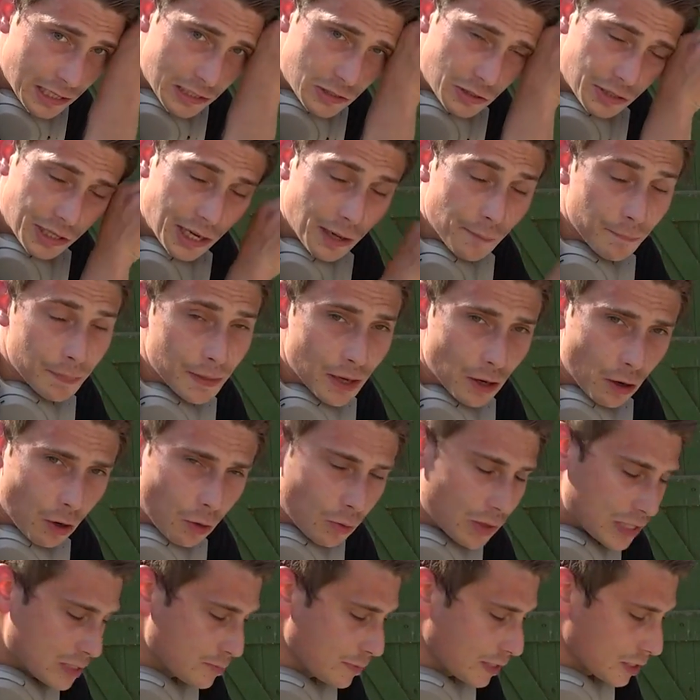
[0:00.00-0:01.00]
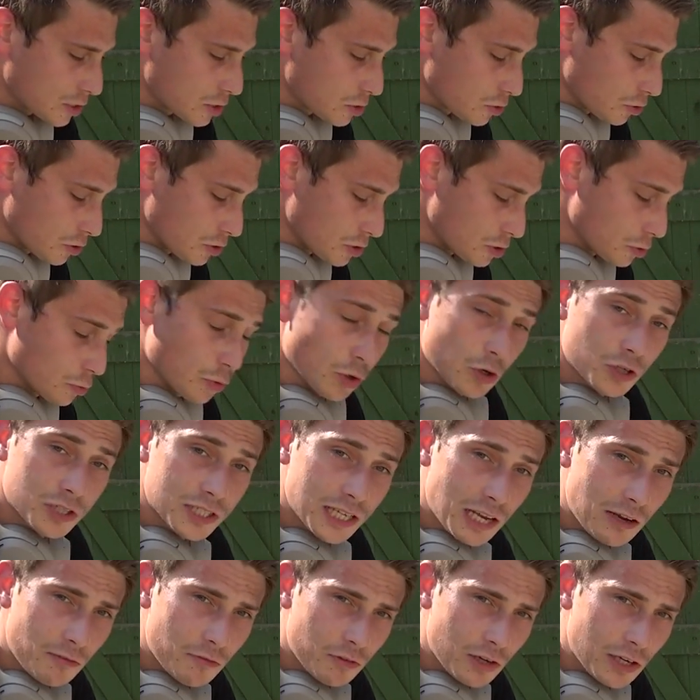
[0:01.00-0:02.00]
So yeah, always make sure to work
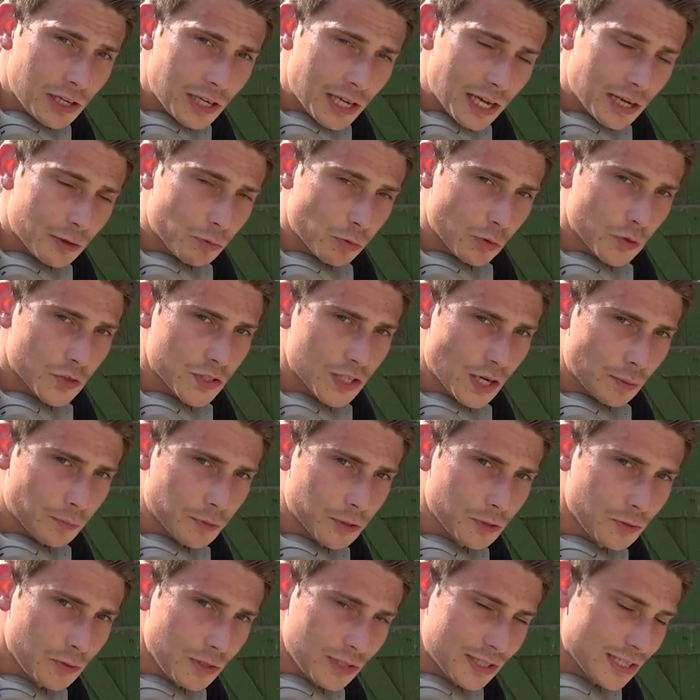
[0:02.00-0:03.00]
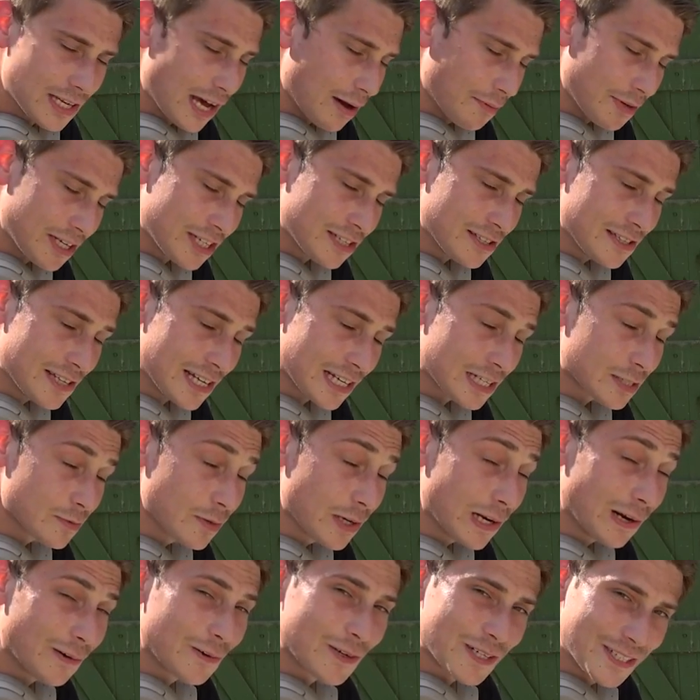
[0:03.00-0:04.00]
safely and with sharp tools. And up until the next
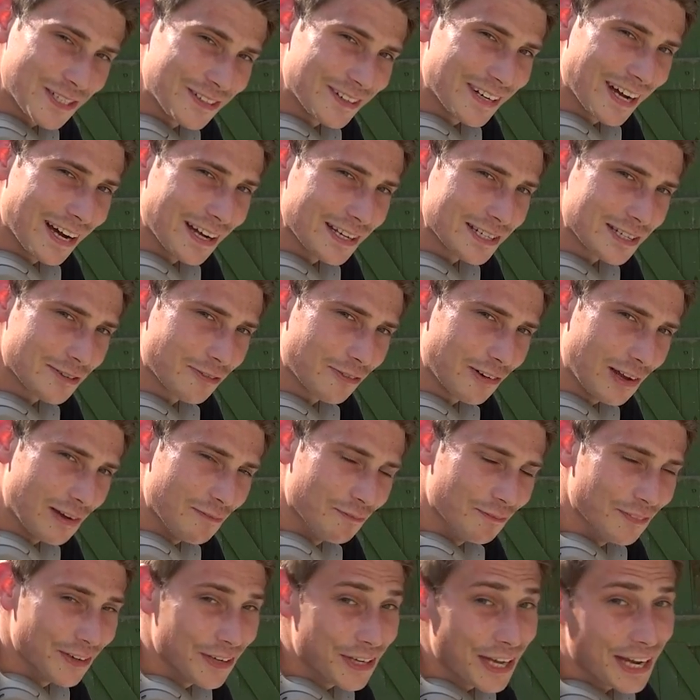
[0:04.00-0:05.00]
video, I wish you guys a flammable